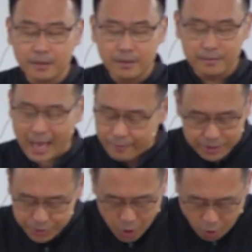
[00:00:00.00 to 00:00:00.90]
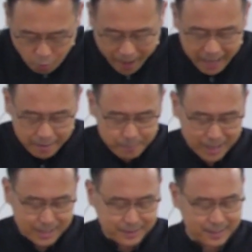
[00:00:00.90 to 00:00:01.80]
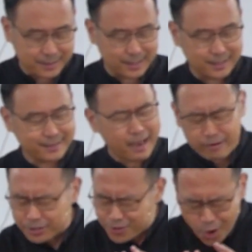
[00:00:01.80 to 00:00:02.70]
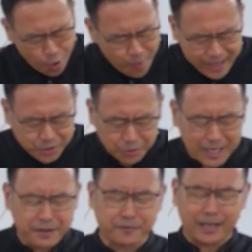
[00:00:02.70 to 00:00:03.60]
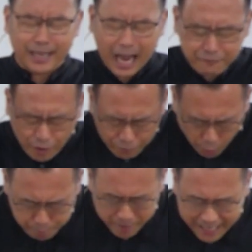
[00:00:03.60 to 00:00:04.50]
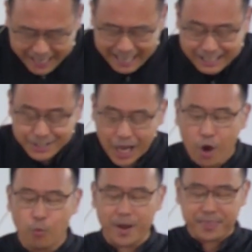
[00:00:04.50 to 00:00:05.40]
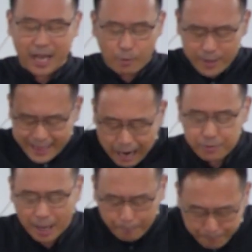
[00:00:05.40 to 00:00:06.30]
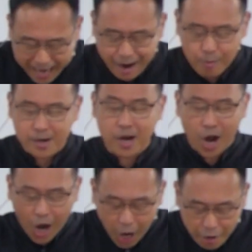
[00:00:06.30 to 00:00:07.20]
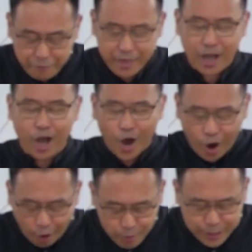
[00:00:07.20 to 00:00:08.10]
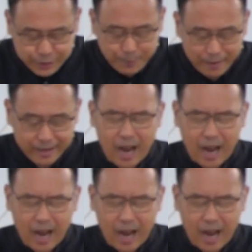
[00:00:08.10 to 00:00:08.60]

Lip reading: There is no way, brothers, sisters, there is no way to live a life of obedience without the power of the Holy Spirit.